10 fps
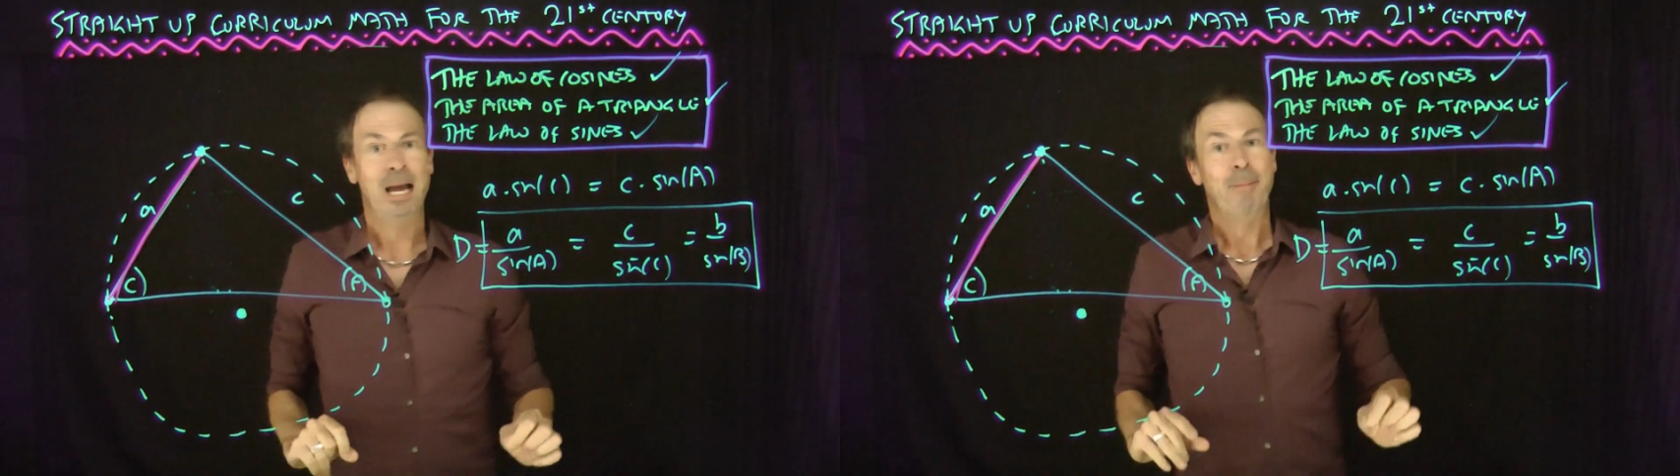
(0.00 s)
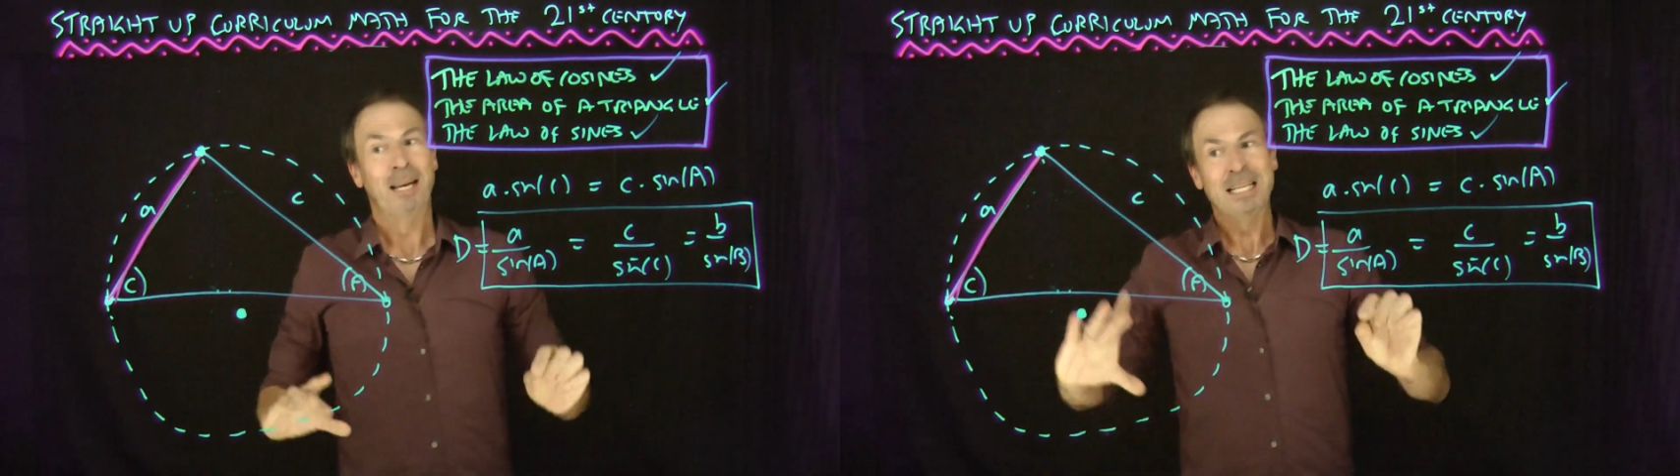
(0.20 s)

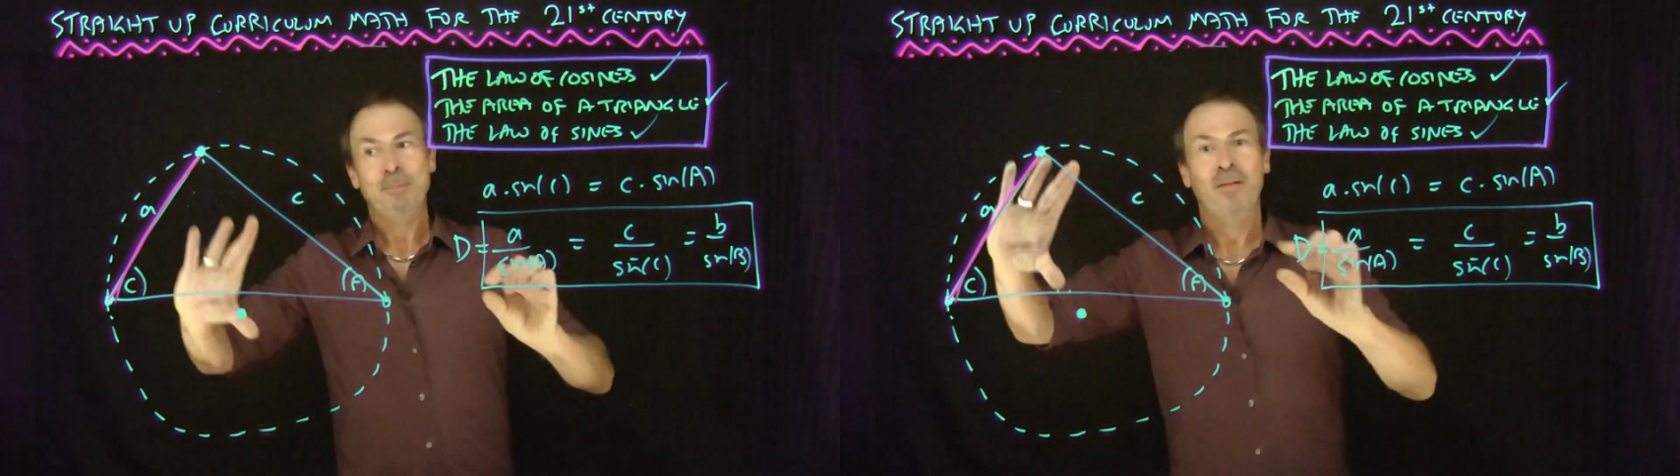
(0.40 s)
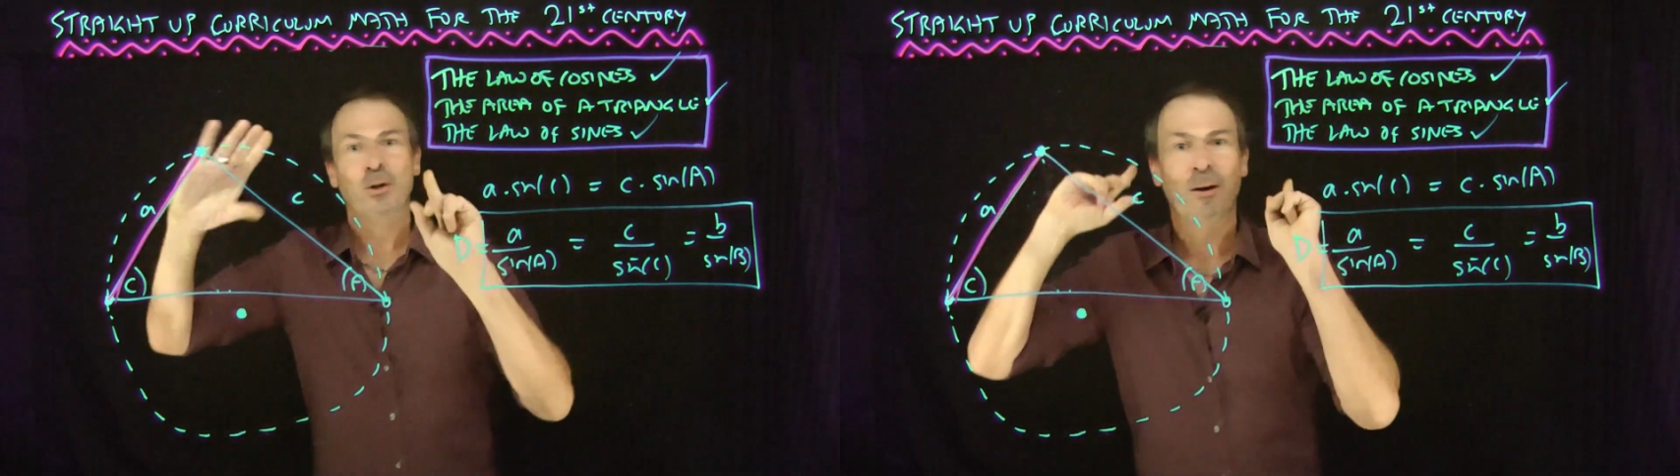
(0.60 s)
But let's
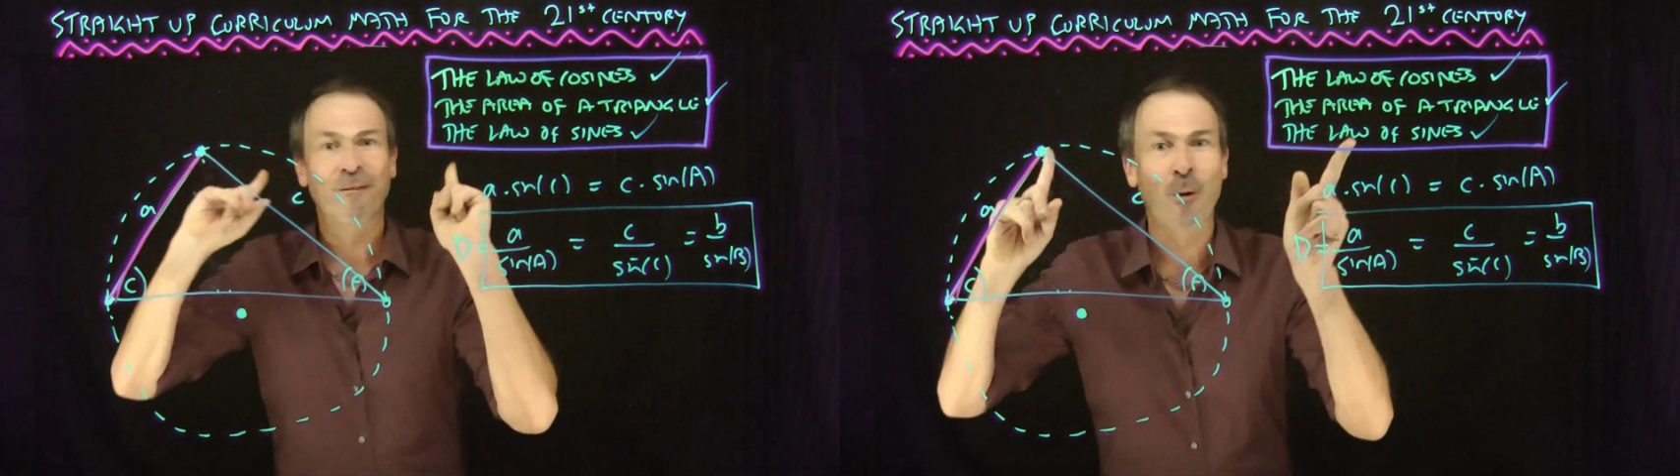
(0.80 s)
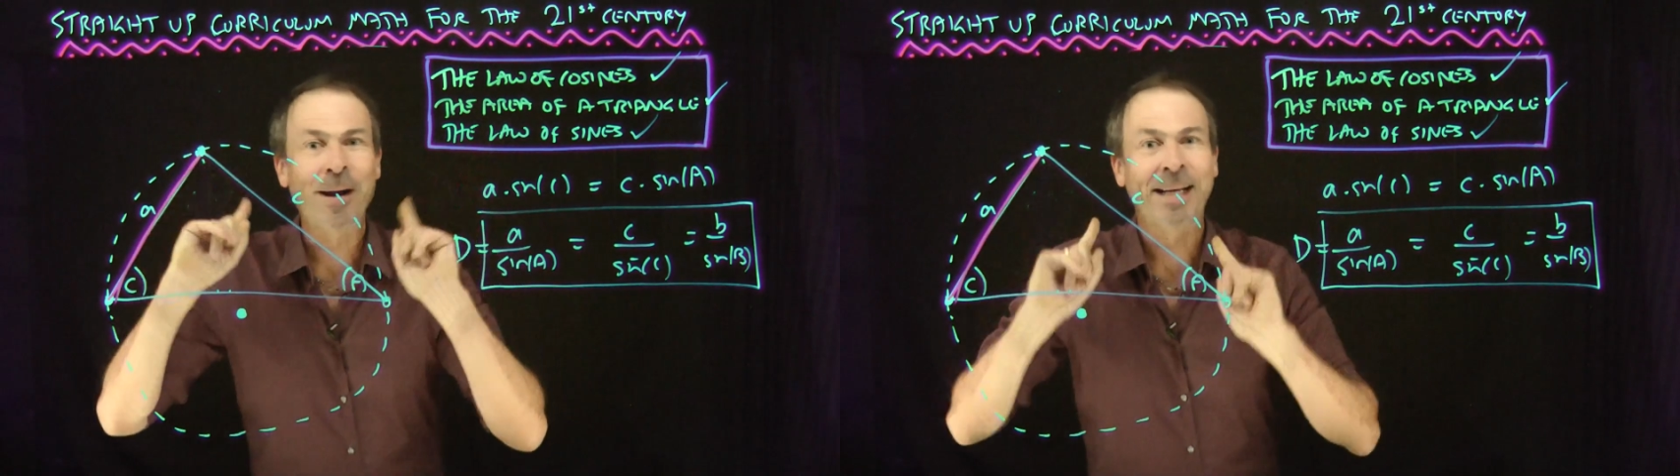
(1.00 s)
move it to a
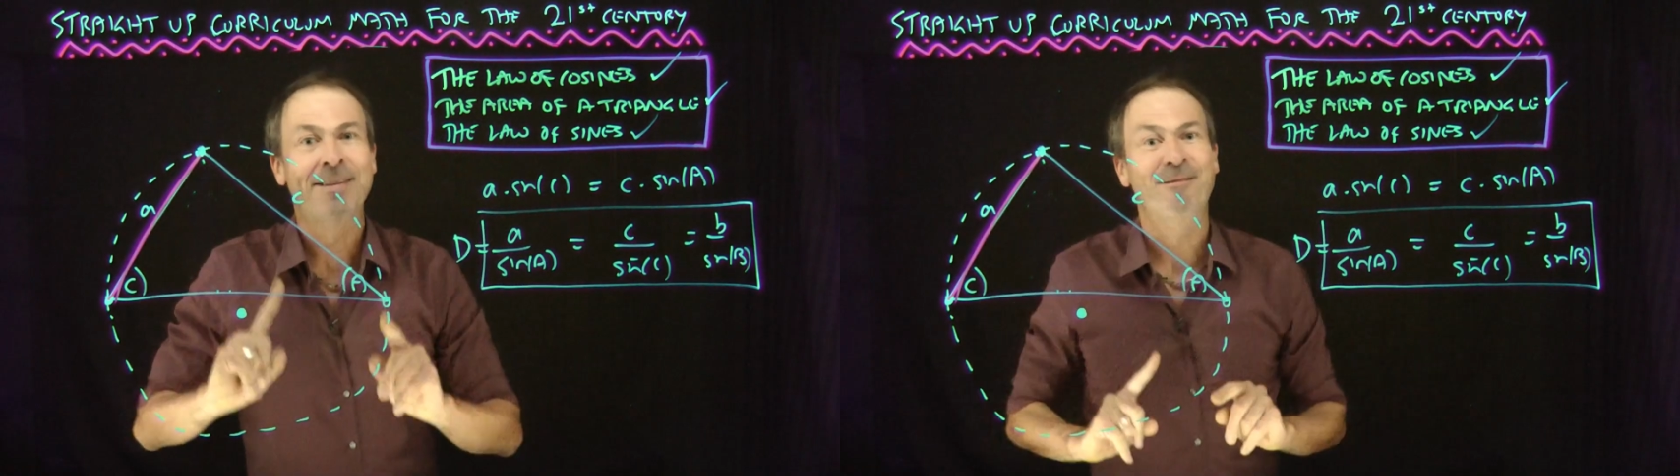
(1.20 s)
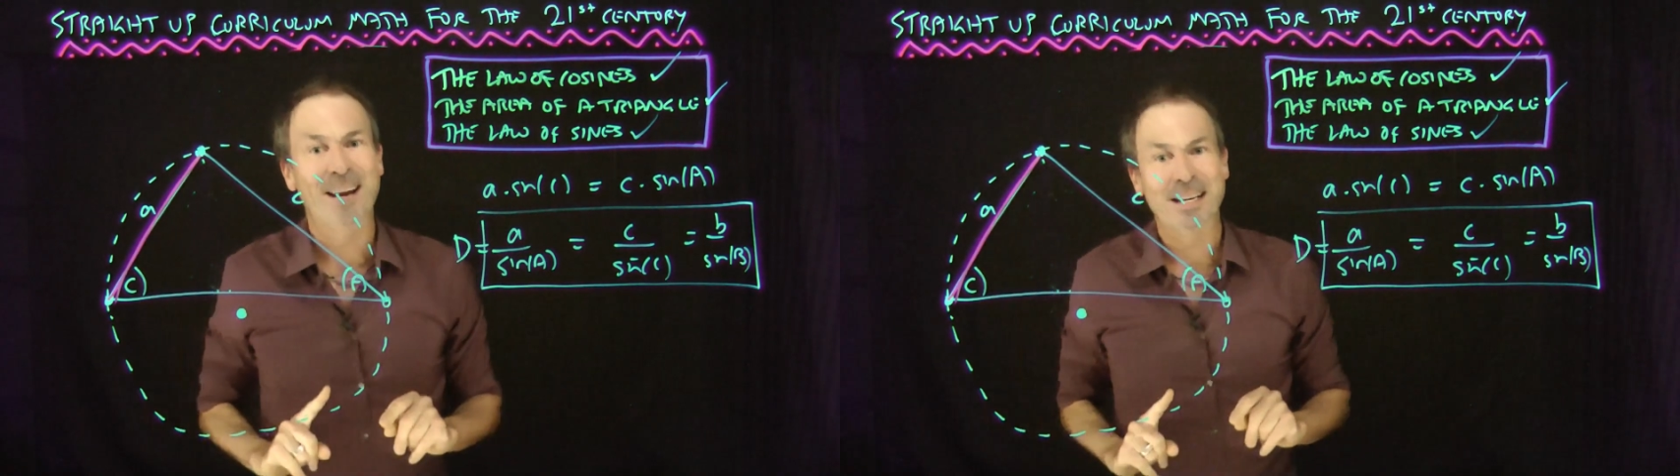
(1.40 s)
very
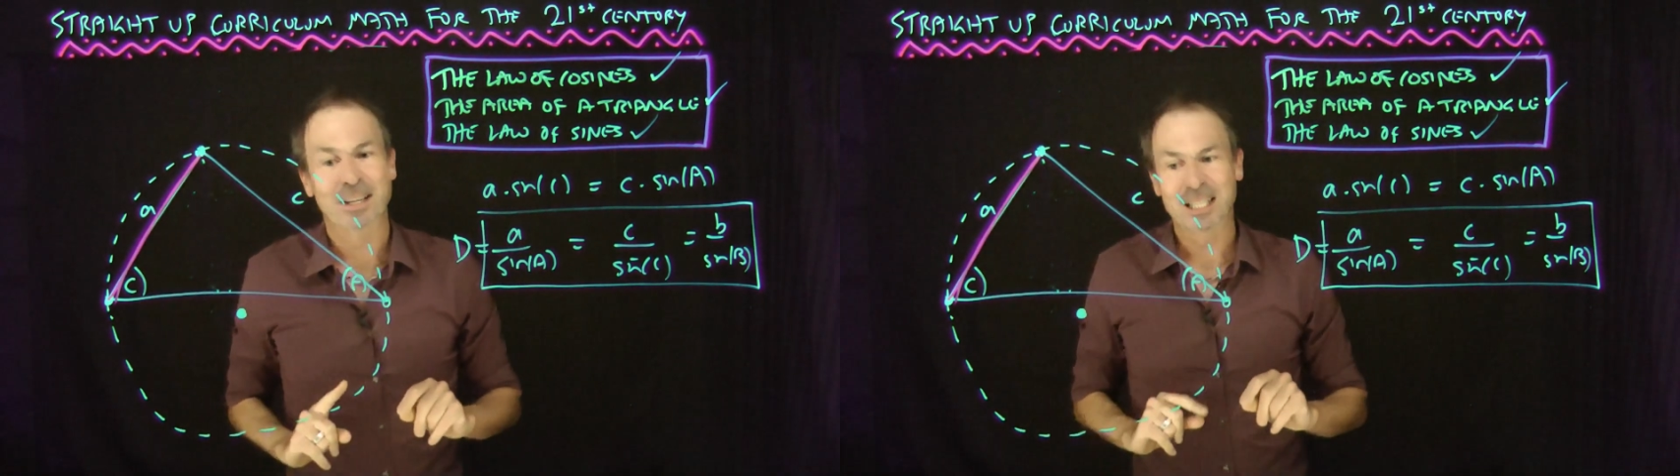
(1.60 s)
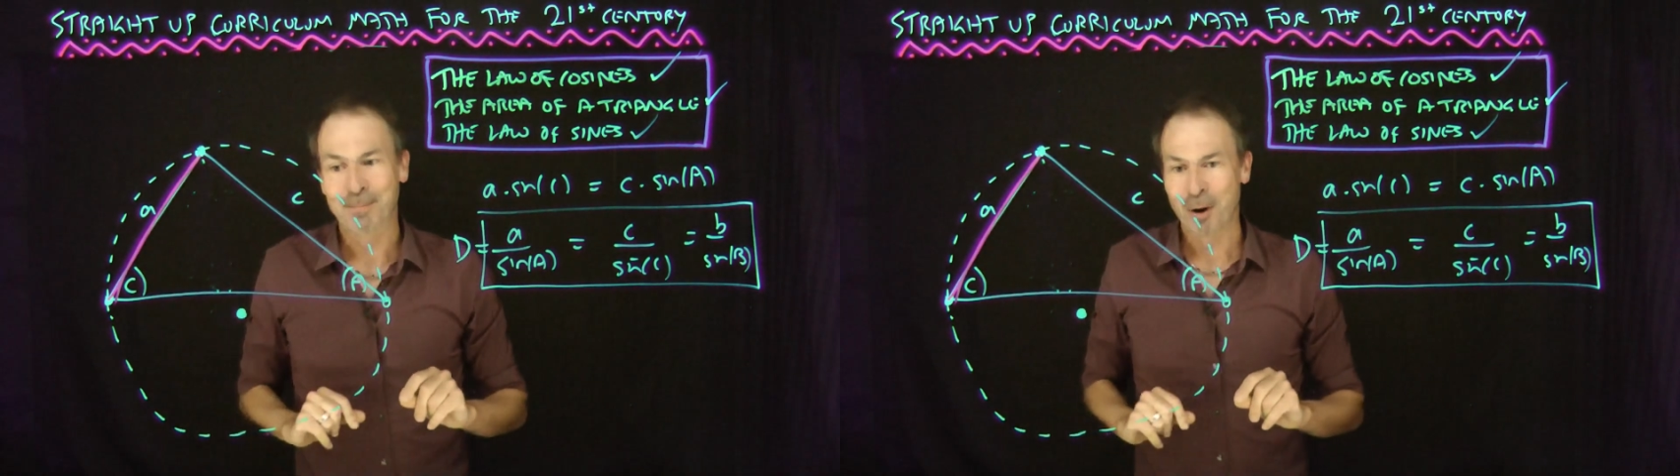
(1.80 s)

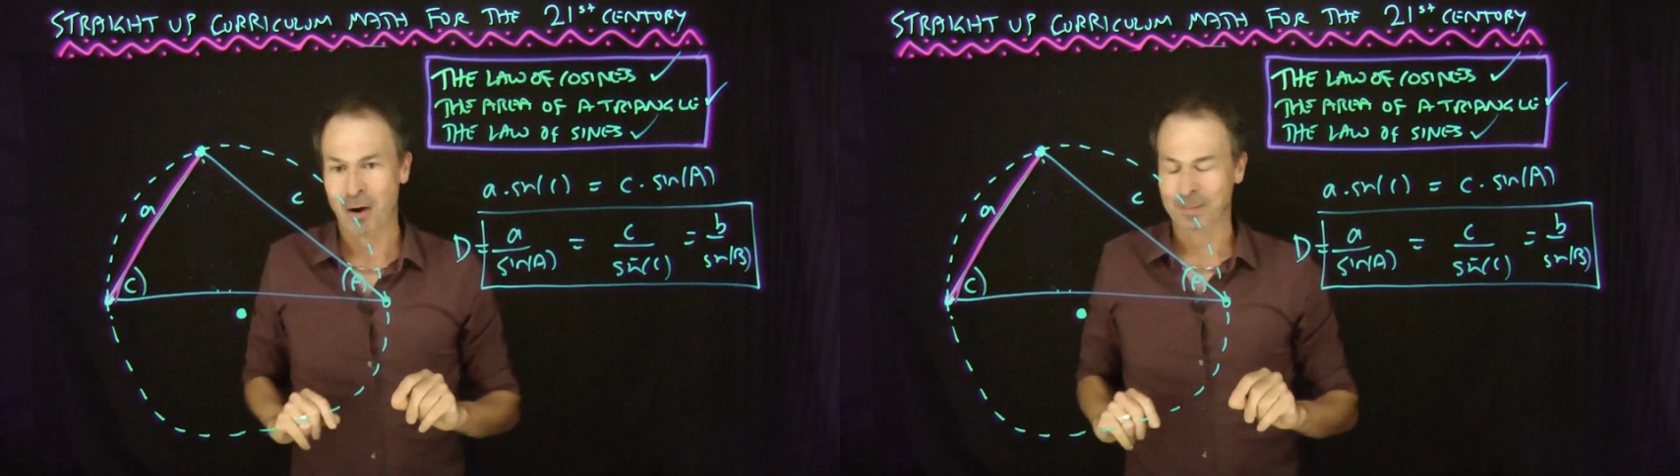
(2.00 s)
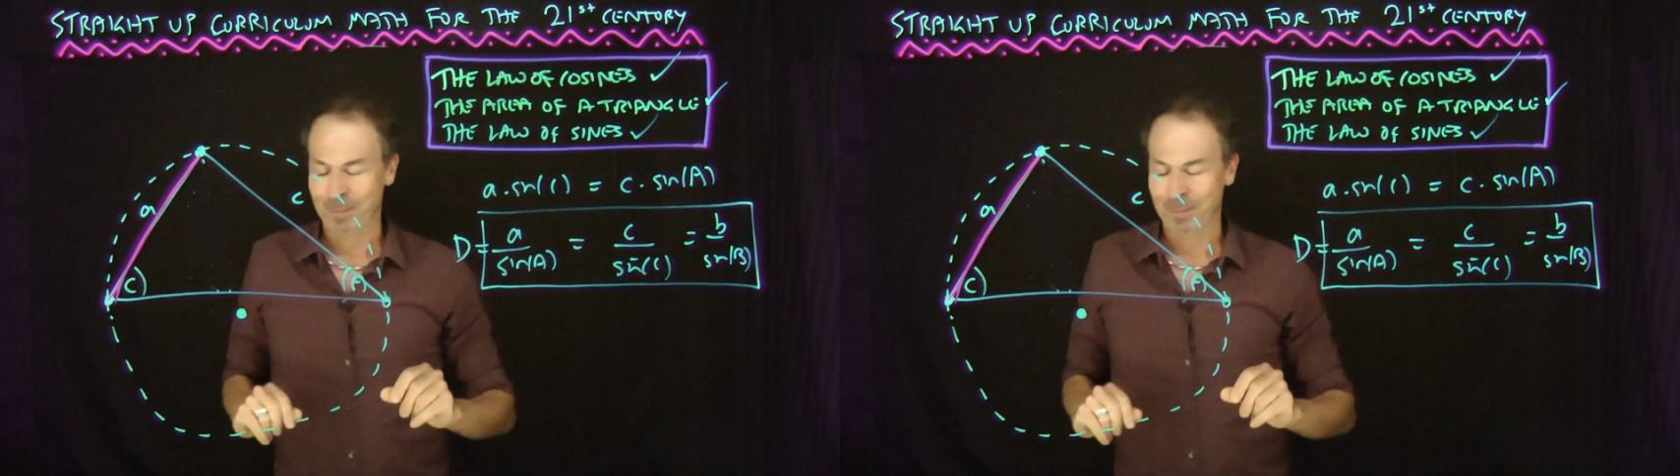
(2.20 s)
convenient spot.